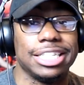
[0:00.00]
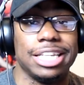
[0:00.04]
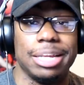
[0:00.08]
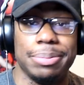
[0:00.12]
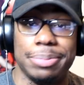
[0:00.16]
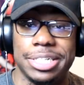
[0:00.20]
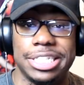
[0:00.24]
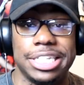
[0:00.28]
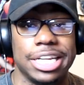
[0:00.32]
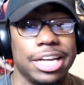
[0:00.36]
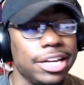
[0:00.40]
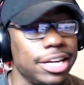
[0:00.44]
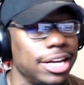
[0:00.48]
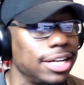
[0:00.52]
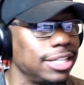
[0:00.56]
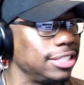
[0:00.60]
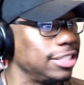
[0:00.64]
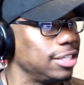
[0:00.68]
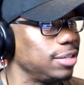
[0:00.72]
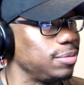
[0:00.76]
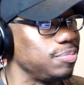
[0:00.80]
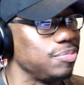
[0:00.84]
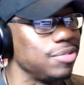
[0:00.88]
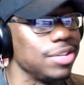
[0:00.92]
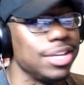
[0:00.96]
Let me tell y'all
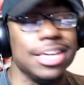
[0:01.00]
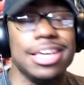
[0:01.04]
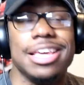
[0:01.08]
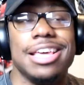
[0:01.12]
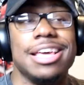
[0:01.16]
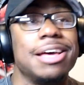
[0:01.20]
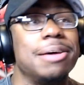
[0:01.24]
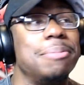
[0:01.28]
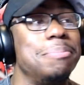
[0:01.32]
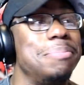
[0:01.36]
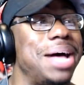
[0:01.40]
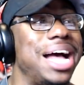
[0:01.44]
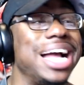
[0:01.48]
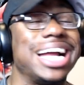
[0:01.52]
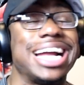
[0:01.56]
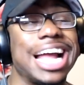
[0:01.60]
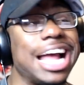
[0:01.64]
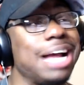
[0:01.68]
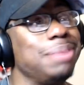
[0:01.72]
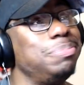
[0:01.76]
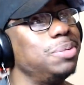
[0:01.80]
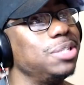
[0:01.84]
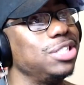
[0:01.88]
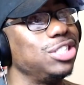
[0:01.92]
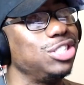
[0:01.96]
something. My
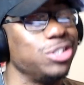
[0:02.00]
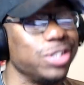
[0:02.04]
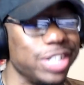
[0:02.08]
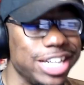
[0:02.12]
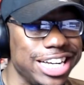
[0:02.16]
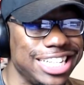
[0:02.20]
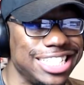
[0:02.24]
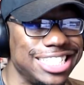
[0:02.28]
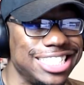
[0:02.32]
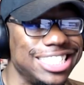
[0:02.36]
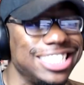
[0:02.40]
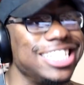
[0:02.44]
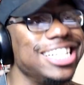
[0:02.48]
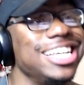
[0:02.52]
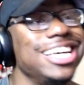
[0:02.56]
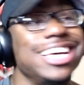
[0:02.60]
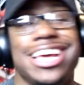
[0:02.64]
guy Patrice,